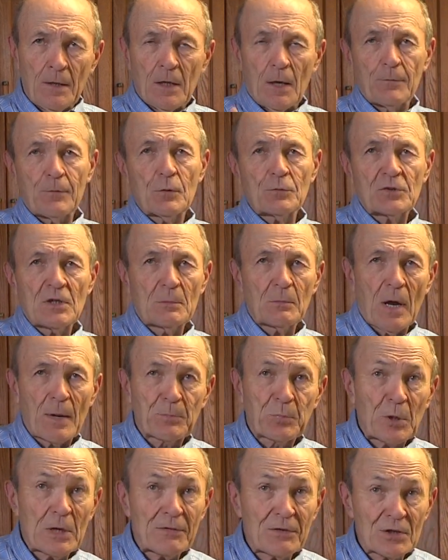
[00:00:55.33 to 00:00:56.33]
Now, if you've seen my
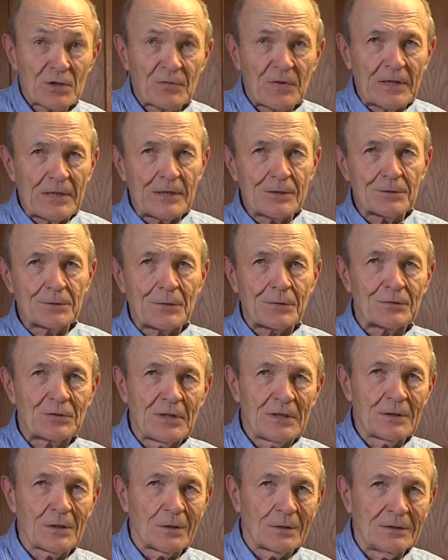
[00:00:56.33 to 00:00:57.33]
previous videos, you've
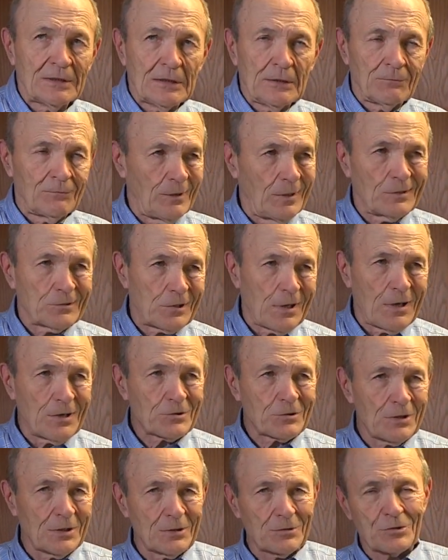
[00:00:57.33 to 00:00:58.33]
seen the
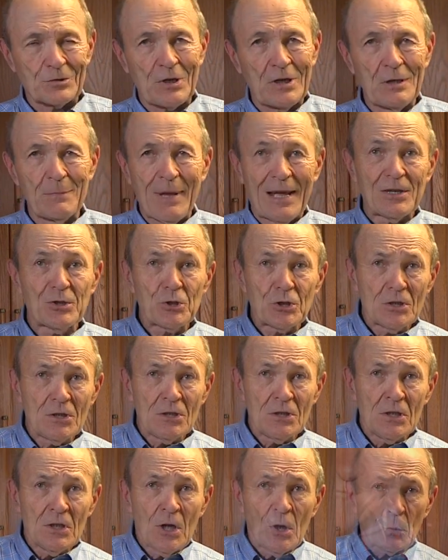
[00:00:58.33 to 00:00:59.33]
fantastic steam
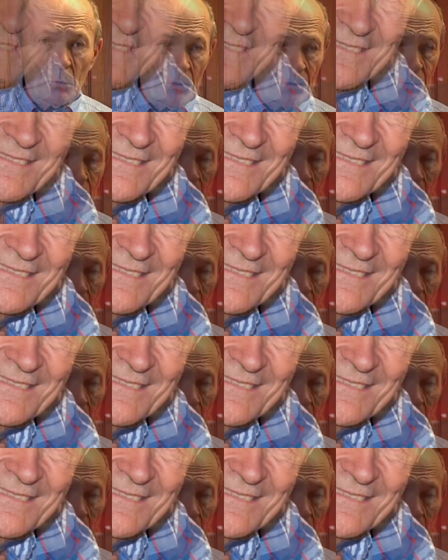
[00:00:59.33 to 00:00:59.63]
engine, which